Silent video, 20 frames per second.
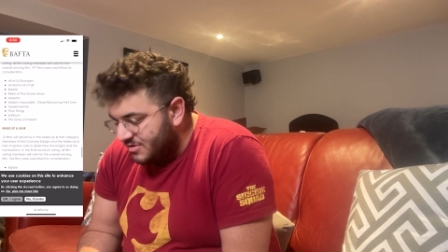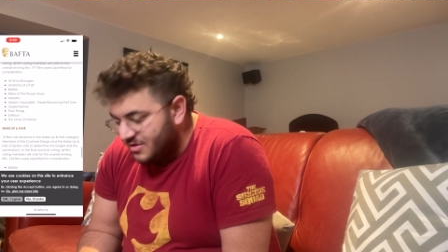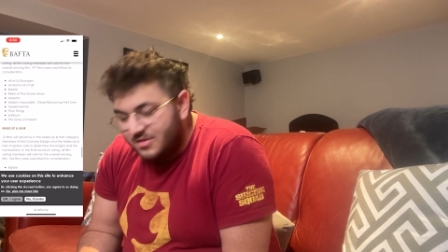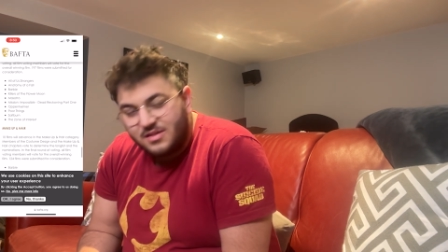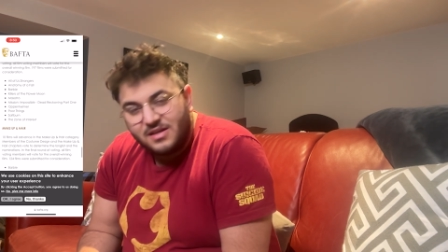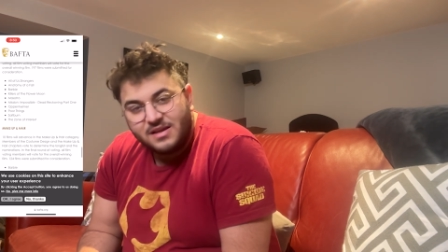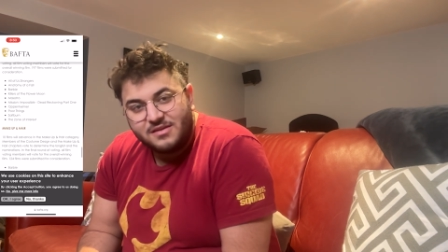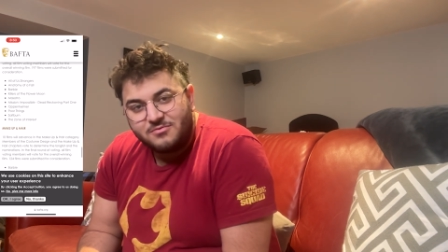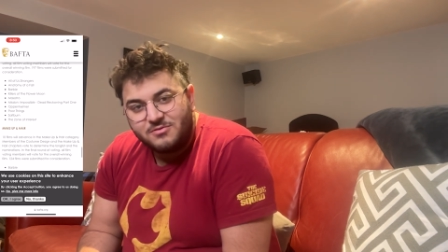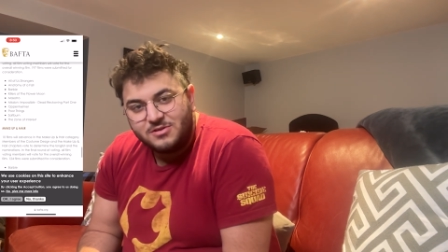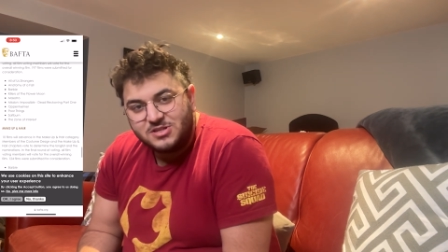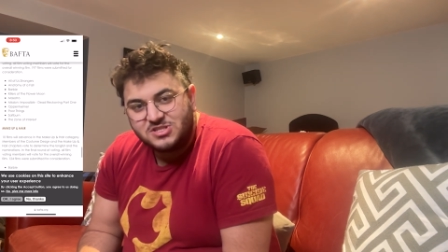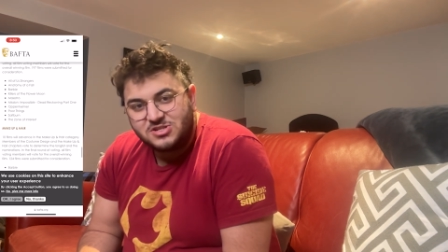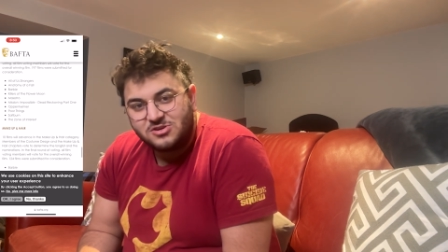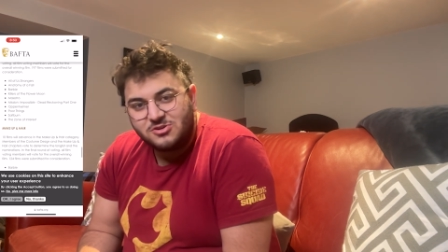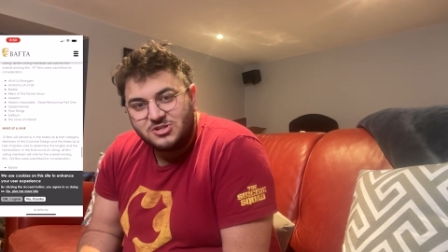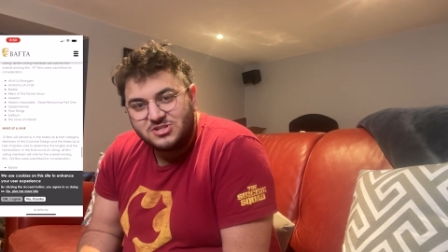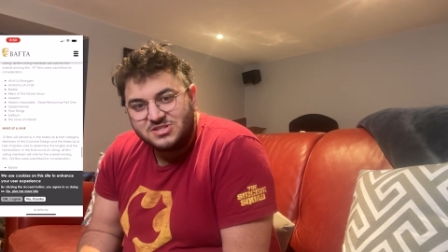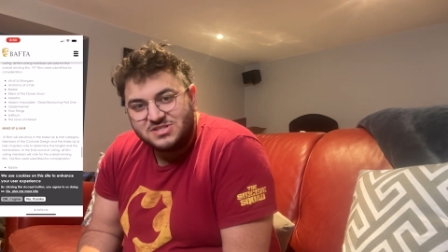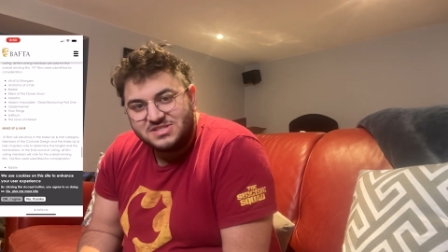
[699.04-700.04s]
Like
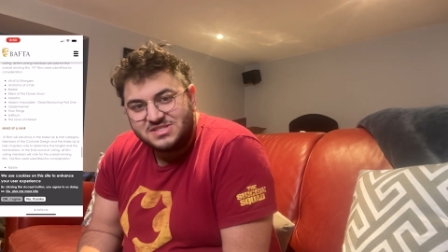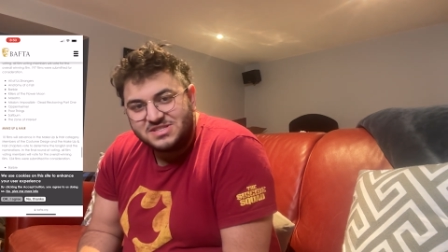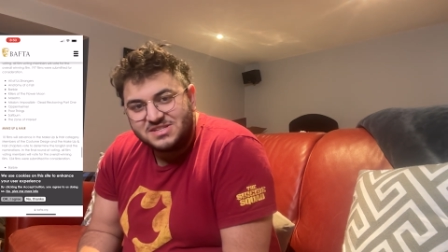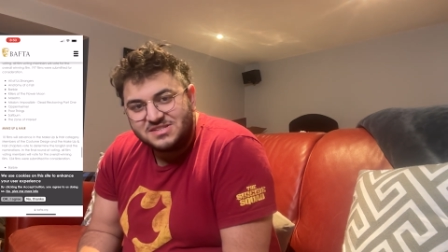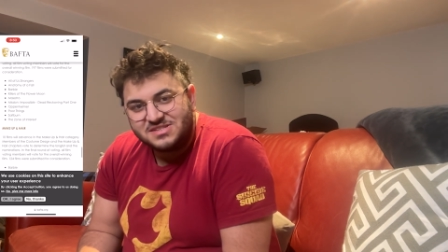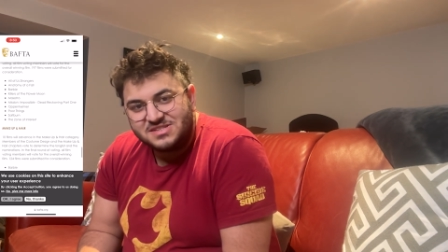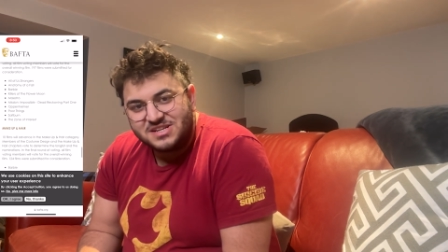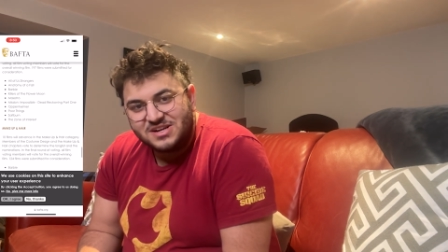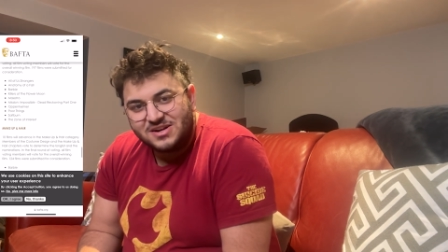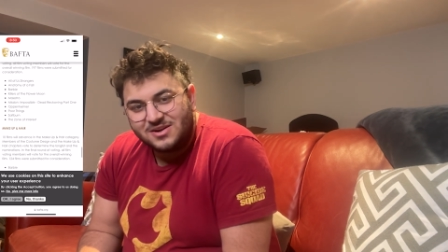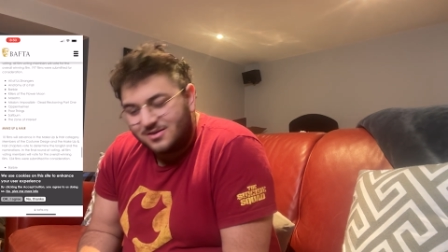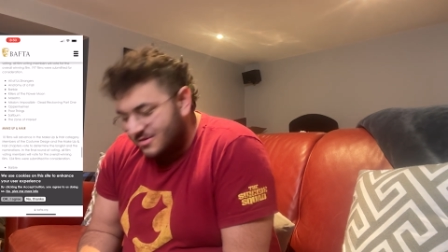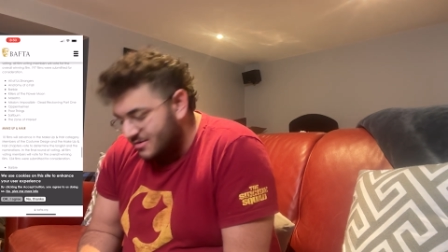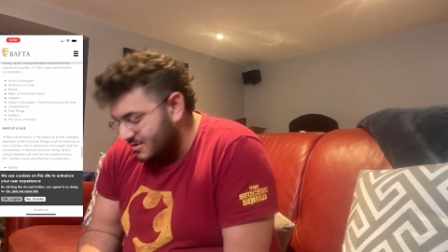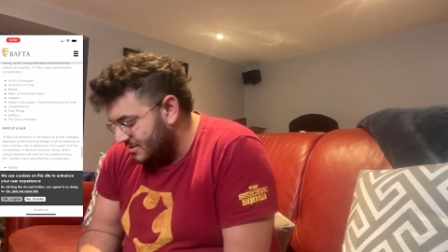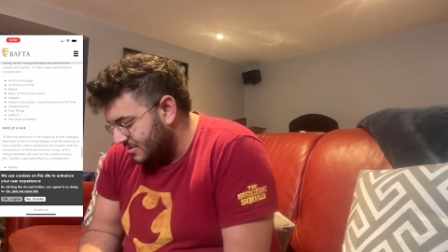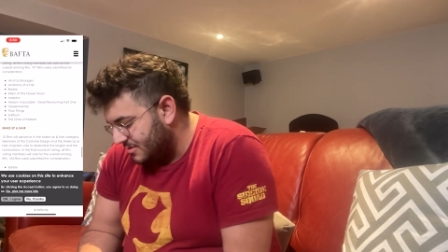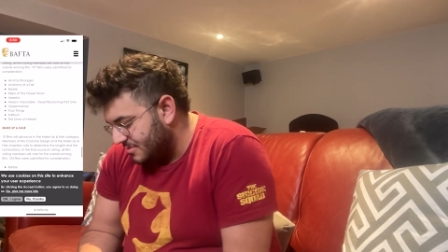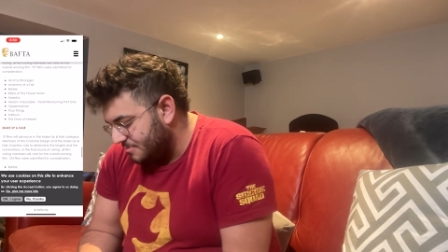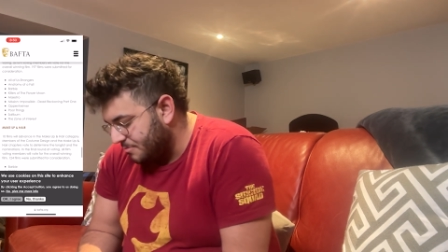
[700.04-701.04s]
resurgences here.
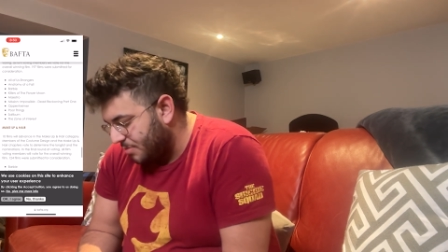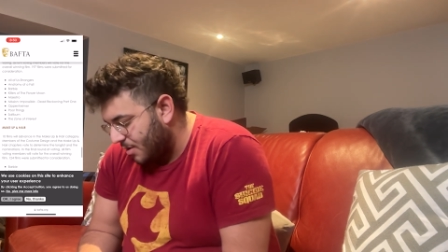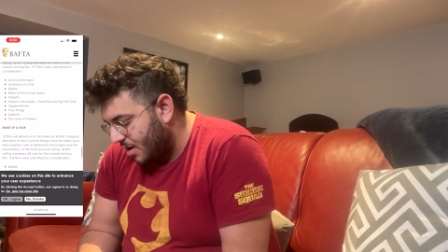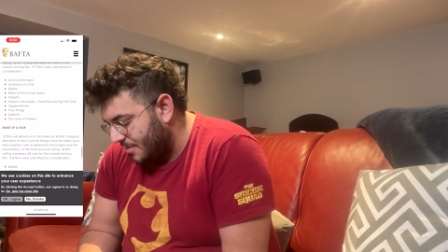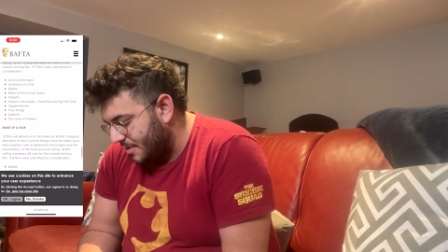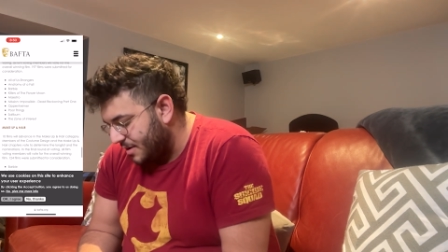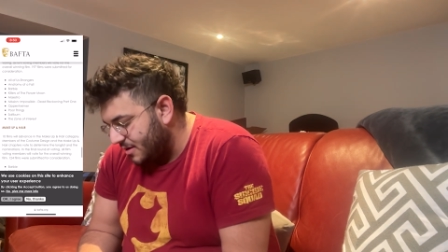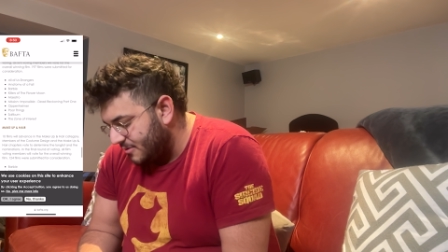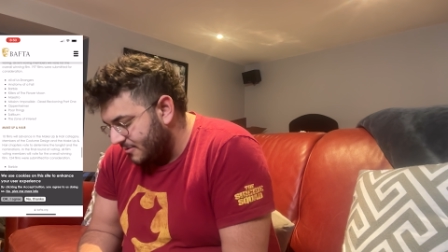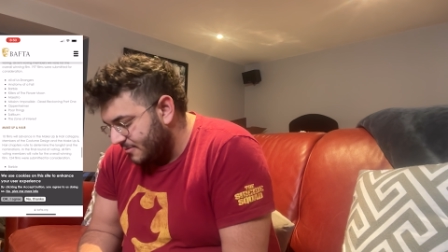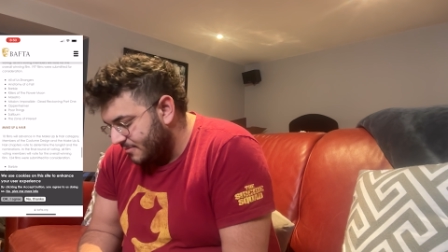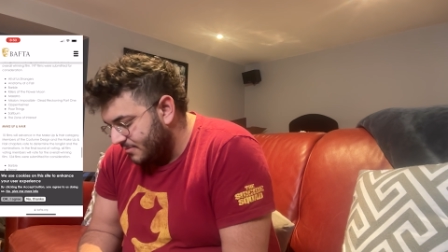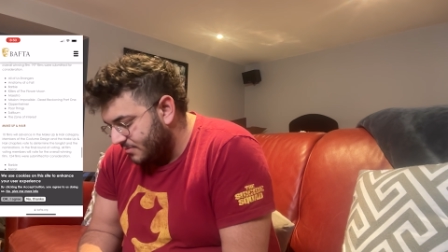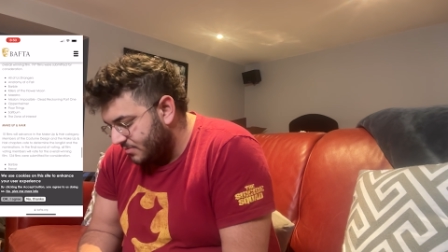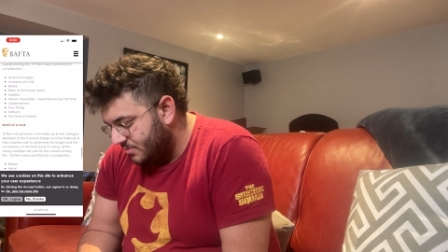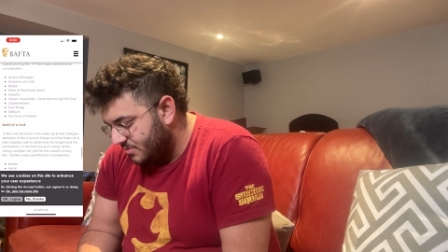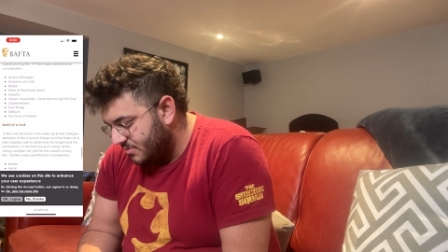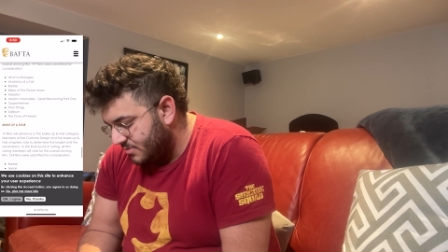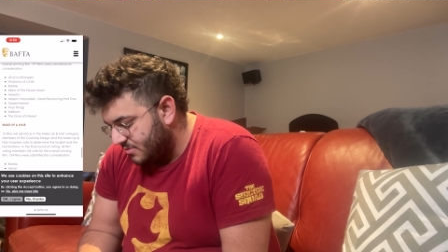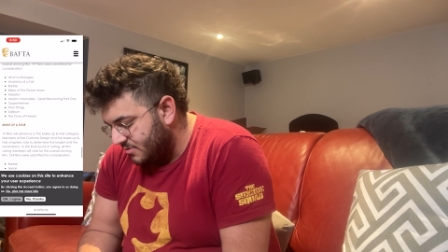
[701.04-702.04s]
Barbie.
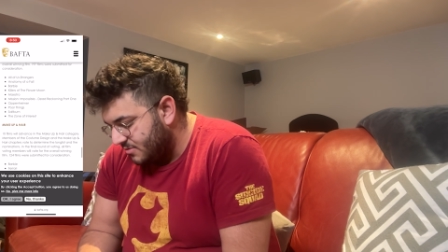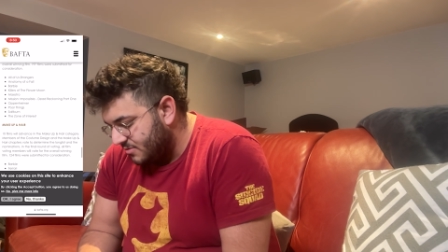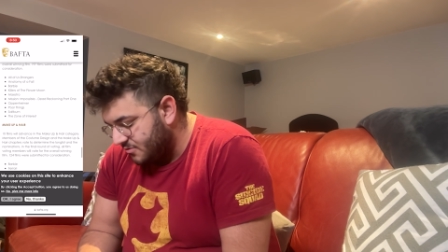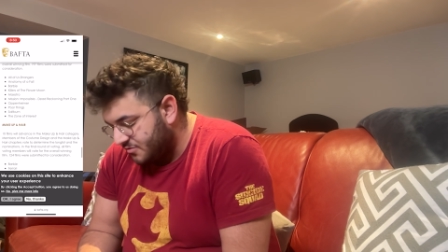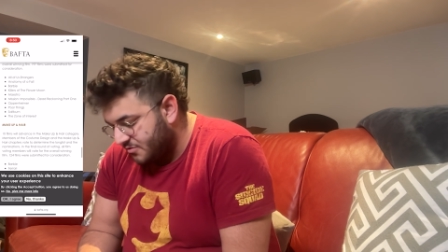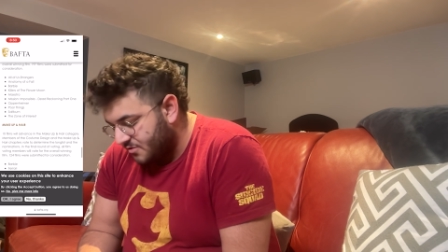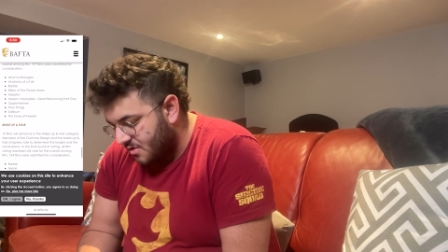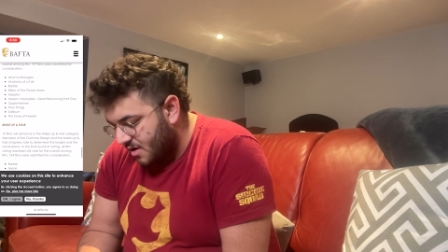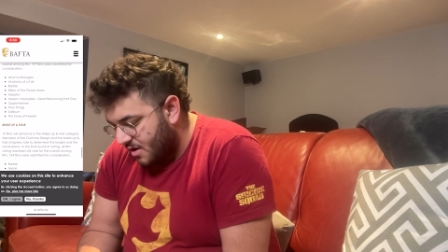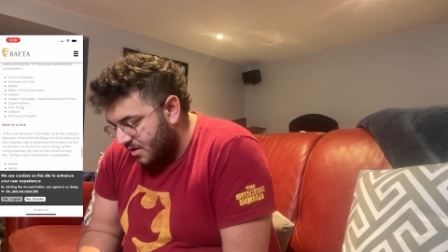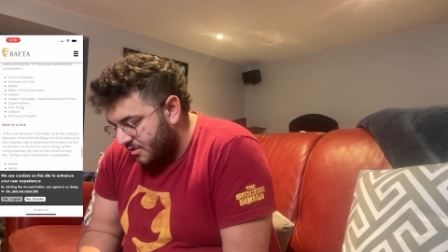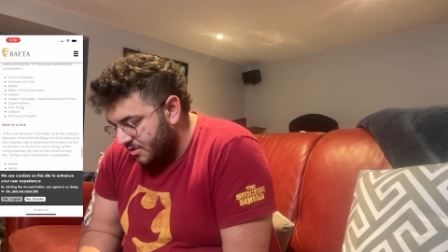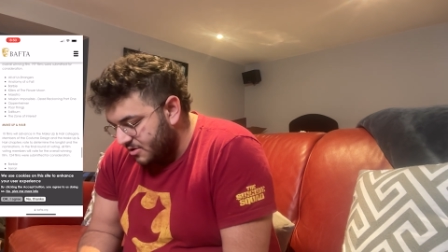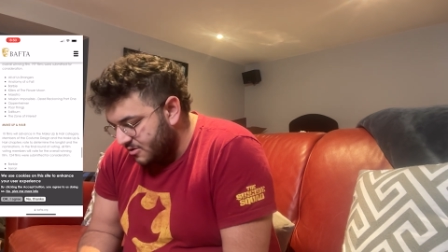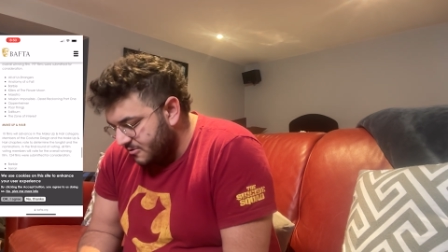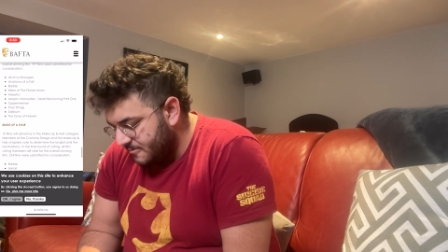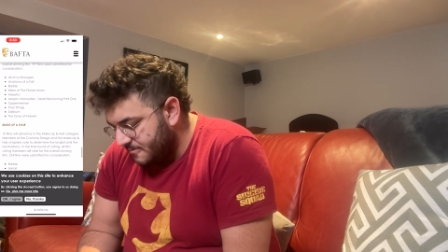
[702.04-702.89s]
Ferrari.